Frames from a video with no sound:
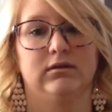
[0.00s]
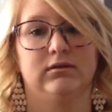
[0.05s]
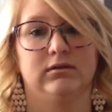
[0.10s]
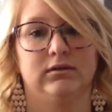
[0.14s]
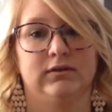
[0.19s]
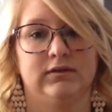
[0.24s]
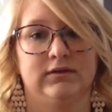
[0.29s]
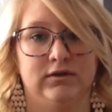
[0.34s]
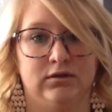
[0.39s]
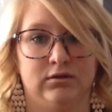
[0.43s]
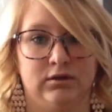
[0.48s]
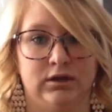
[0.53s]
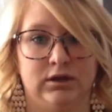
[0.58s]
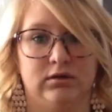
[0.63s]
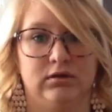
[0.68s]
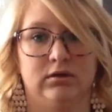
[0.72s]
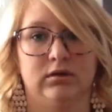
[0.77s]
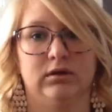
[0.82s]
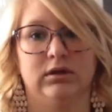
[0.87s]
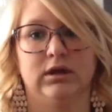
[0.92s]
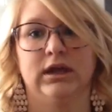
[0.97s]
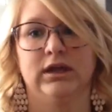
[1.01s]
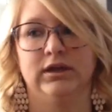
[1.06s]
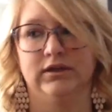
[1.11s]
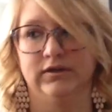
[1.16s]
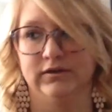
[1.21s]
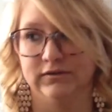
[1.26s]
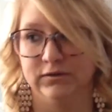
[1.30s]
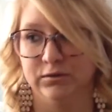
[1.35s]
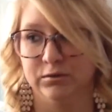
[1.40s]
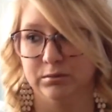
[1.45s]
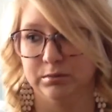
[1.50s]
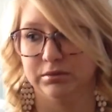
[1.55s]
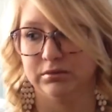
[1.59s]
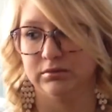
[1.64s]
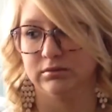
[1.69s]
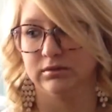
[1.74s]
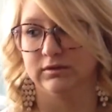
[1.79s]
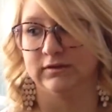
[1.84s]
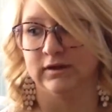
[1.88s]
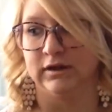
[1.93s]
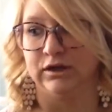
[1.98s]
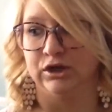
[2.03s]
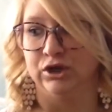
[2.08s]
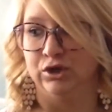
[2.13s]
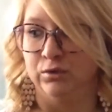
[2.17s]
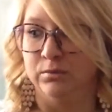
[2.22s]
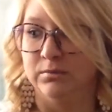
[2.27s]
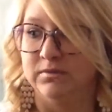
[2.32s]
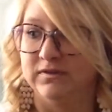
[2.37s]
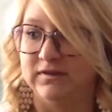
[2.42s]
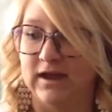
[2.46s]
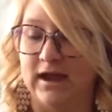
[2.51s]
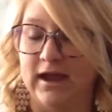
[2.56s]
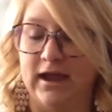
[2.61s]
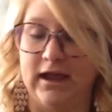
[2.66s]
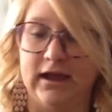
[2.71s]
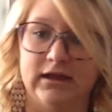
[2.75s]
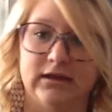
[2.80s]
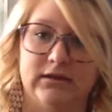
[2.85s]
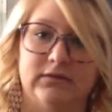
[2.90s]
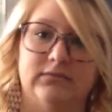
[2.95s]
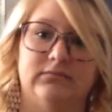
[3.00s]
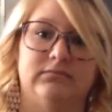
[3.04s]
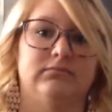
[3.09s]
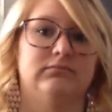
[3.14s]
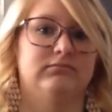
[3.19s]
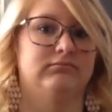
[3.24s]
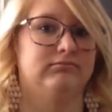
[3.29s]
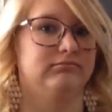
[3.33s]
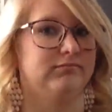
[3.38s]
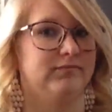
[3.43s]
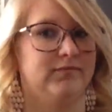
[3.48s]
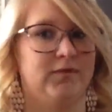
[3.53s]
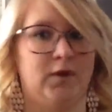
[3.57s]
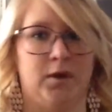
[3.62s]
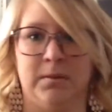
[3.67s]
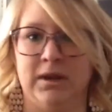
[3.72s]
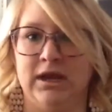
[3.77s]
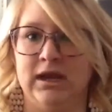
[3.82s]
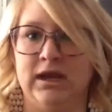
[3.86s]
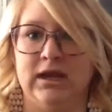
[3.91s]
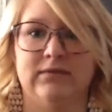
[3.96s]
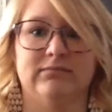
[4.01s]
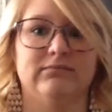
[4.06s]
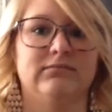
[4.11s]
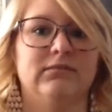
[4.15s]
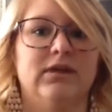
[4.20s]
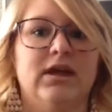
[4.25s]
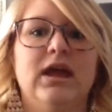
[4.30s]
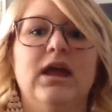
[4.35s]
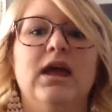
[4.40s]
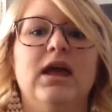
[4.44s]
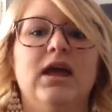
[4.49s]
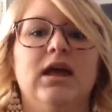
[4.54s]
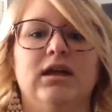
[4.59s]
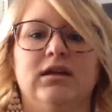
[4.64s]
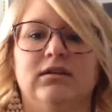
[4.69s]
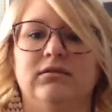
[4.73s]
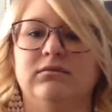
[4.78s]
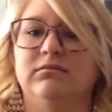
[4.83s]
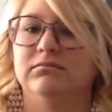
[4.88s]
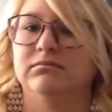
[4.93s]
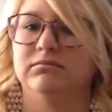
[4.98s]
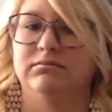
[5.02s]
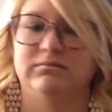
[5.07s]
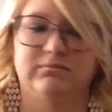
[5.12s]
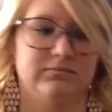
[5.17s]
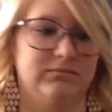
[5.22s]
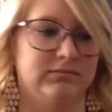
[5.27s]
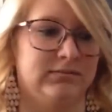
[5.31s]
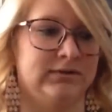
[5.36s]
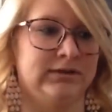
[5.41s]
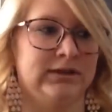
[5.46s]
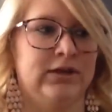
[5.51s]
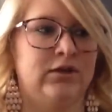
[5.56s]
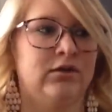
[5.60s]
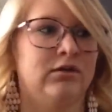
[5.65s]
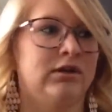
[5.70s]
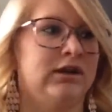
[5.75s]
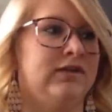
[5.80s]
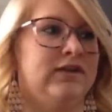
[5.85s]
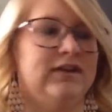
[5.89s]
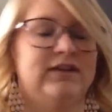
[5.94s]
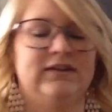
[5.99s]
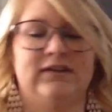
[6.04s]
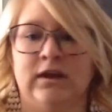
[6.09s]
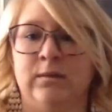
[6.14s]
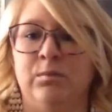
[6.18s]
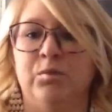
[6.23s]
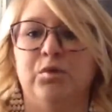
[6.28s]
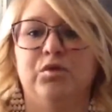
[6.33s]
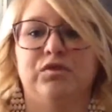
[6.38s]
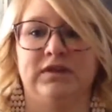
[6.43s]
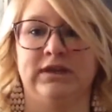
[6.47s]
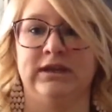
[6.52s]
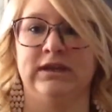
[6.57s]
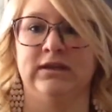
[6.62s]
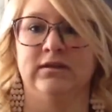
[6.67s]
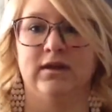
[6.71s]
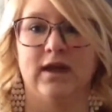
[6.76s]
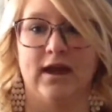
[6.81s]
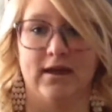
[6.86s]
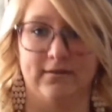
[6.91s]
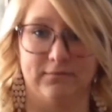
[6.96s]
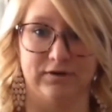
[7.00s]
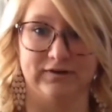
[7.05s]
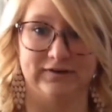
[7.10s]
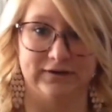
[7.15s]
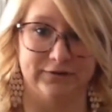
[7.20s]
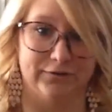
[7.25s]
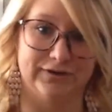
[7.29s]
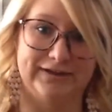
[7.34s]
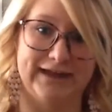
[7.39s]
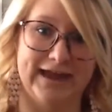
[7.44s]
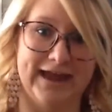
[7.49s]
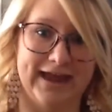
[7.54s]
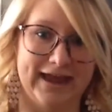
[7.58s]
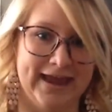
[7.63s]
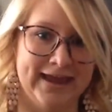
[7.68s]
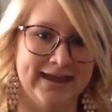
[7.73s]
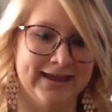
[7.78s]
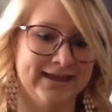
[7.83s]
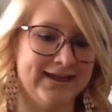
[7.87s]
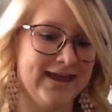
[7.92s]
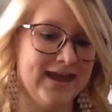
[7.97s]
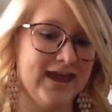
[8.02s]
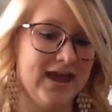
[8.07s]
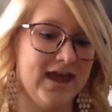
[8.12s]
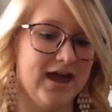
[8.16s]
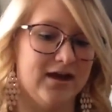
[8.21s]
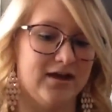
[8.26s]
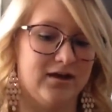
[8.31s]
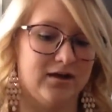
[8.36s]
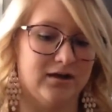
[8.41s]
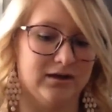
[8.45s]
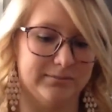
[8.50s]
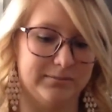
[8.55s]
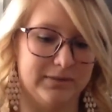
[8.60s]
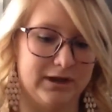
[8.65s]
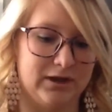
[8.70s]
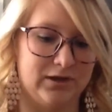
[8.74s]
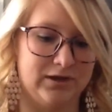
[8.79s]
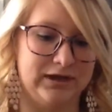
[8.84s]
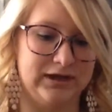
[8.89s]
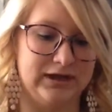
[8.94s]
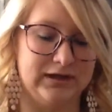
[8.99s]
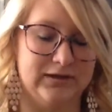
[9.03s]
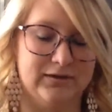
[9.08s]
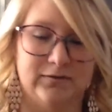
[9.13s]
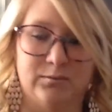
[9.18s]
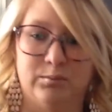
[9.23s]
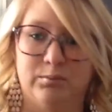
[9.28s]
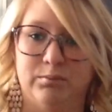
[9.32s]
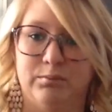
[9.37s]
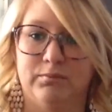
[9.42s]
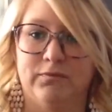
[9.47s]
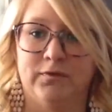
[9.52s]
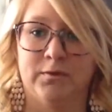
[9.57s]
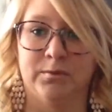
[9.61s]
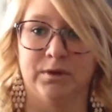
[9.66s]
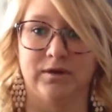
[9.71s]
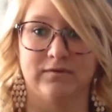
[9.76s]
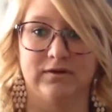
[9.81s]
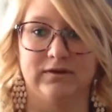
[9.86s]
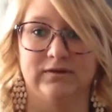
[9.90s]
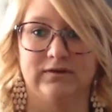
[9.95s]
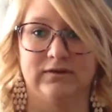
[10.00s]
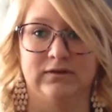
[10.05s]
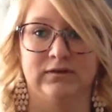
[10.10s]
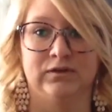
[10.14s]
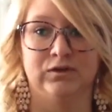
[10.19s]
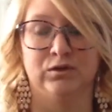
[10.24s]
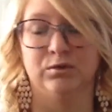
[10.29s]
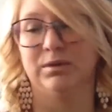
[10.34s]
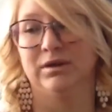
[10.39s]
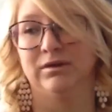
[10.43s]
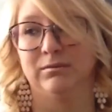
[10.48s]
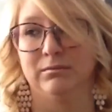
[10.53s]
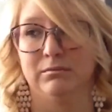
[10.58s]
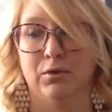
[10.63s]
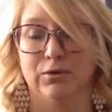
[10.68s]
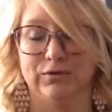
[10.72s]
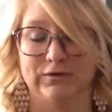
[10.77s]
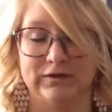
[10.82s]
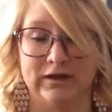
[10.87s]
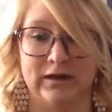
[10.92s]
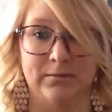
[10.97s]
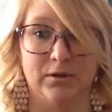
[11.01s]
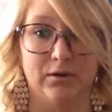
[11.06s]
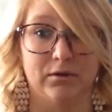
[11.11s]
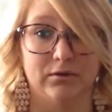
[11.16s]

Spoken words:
cereal and soup. It's like doomsday for me. Literally the same routine every single day. All I eat for breakfast is soup, and most of the time